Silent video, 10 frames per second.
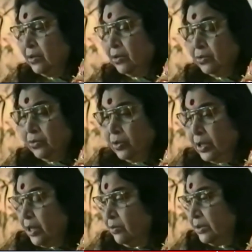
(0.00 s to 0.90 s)
or glow
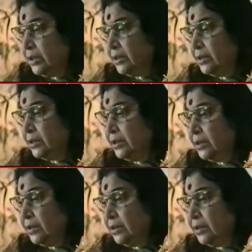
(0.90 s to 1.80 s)
around it.
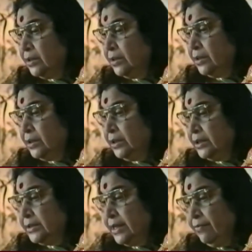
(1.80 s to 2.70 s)
In
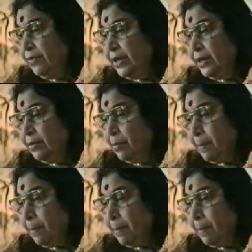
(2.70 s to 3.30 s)
the same way,